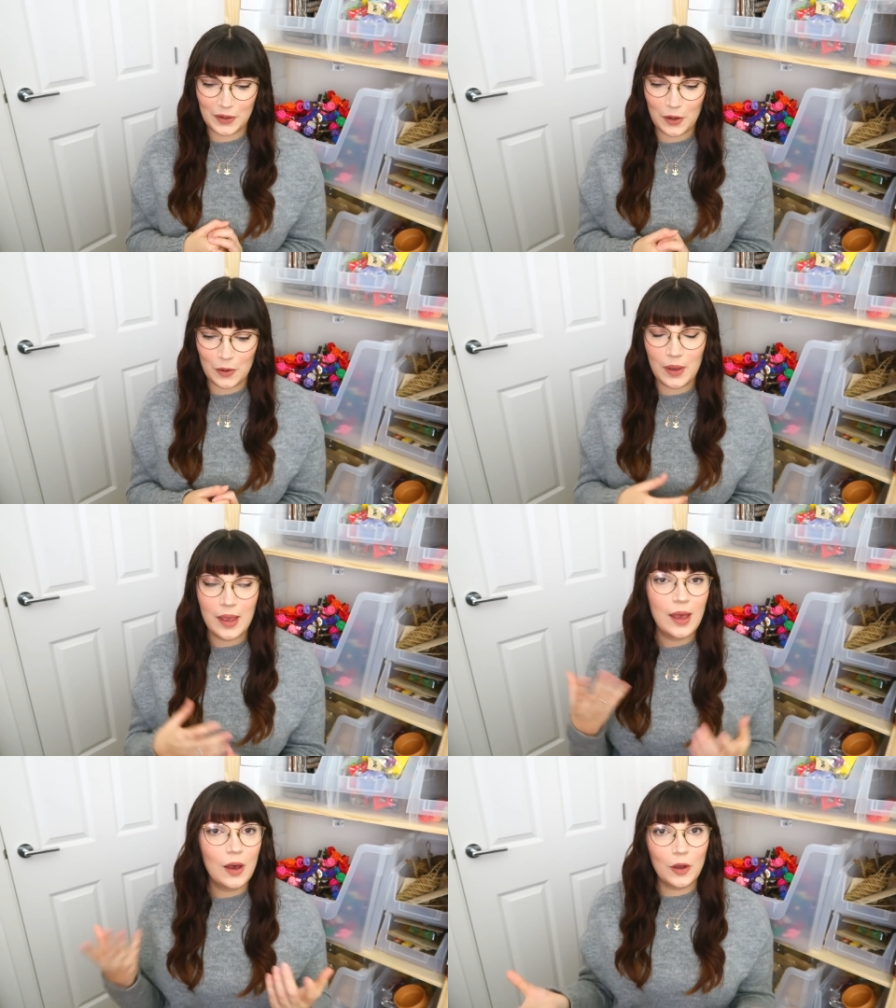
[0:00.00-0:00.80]
So
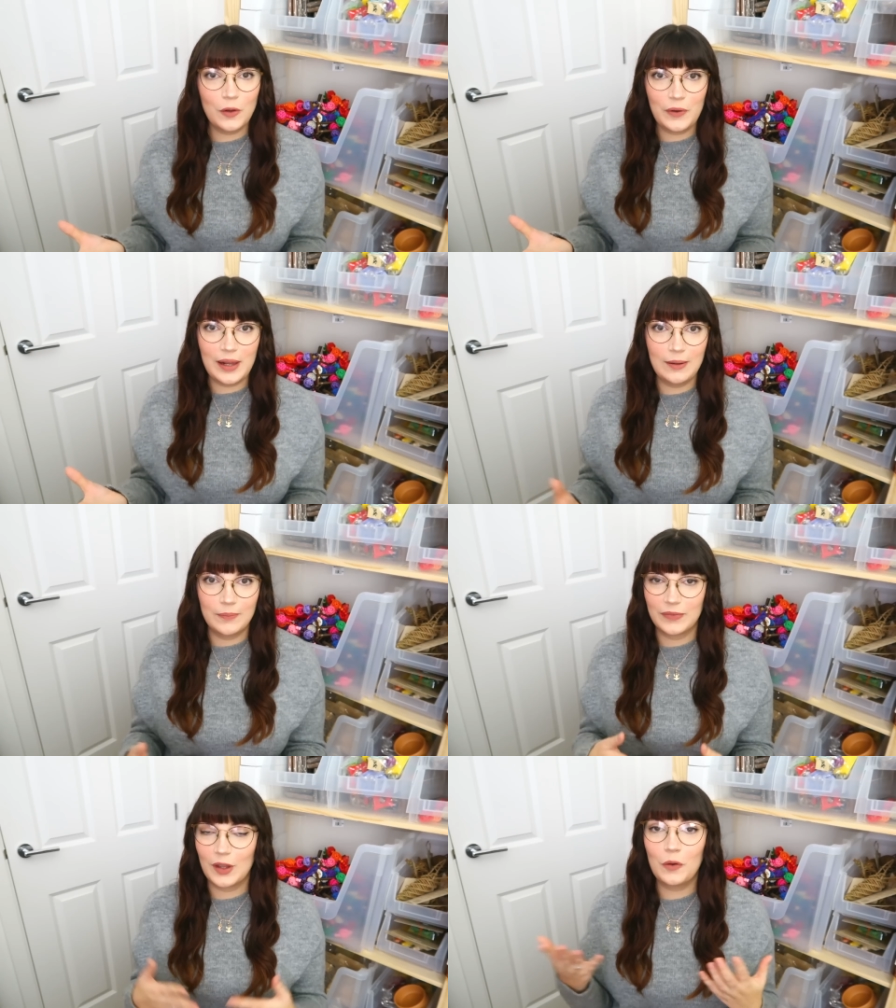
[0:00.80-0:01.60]

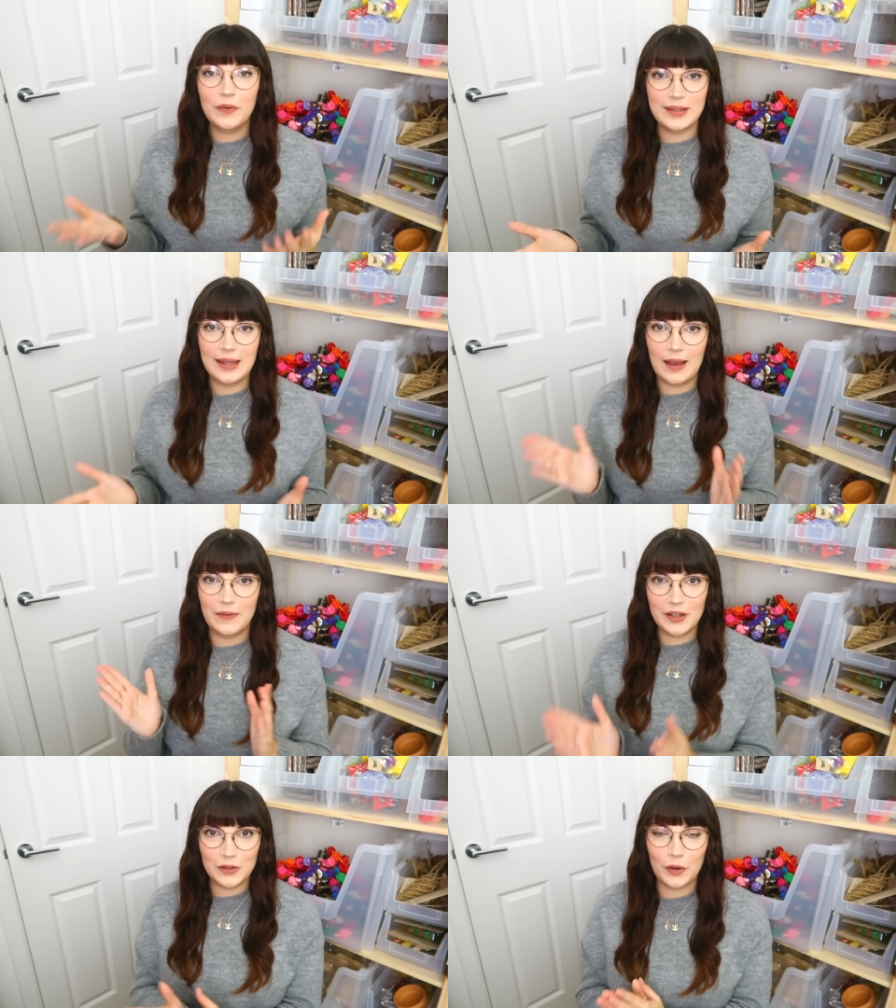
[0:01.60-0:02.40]
hopefully, obviously
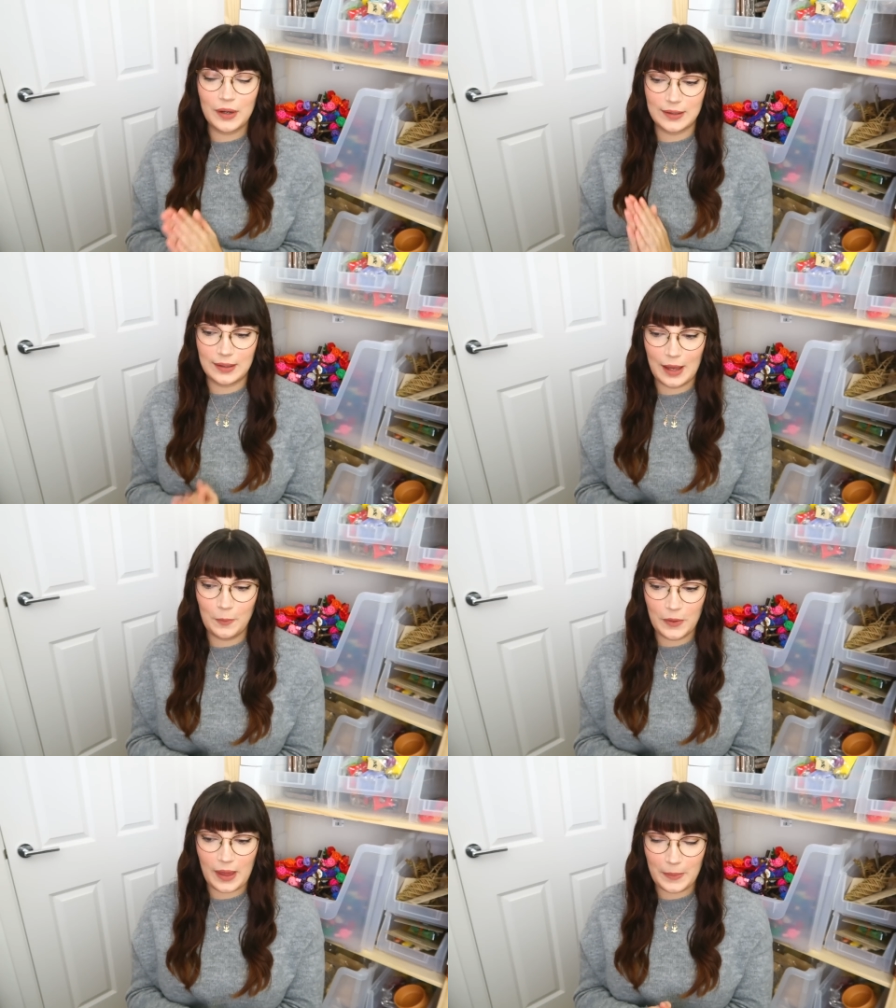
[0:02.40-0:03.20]
having a dog is going to
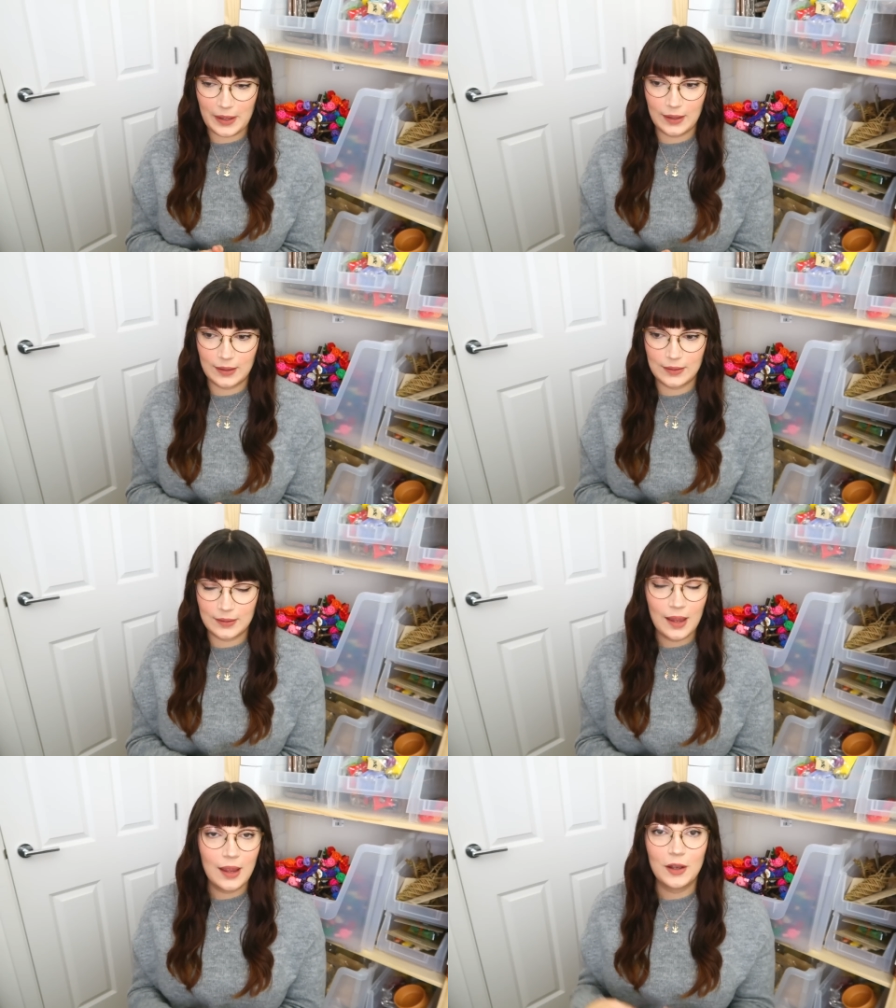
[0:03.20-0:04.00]
help with that,
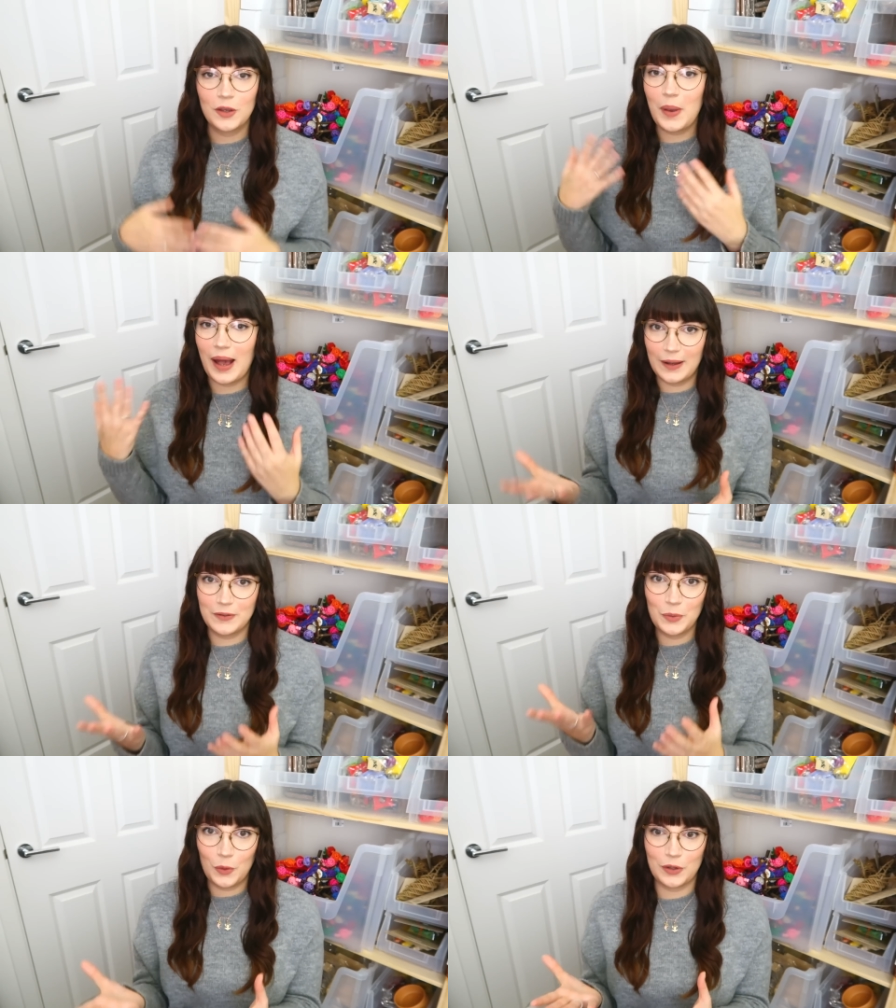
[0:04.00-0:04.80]
because you
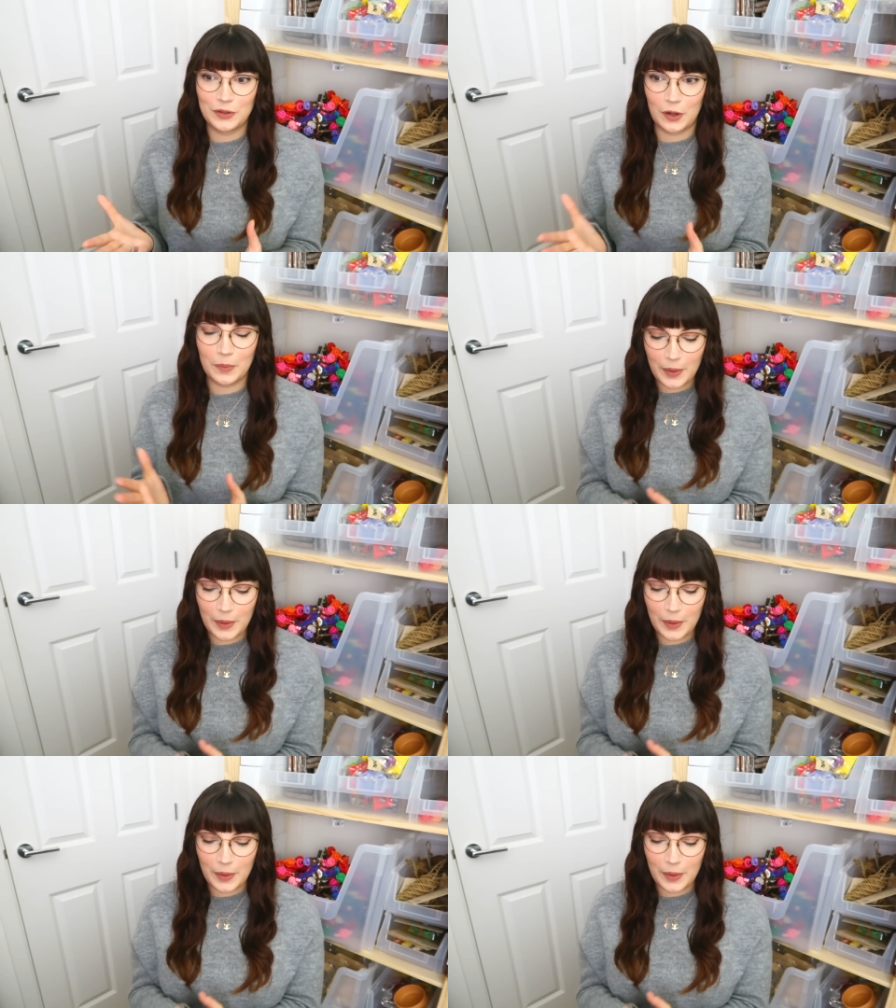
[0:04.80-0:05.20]
have to walk a dog.